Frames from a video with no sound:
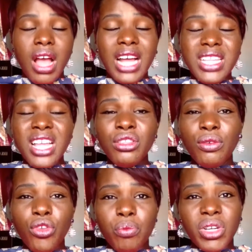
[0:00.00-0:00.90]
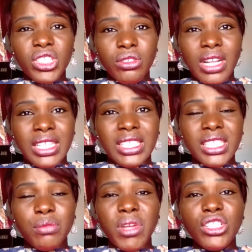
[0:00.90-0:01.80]
At the end of your personal
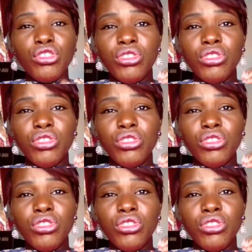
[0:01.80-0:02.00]
assessment,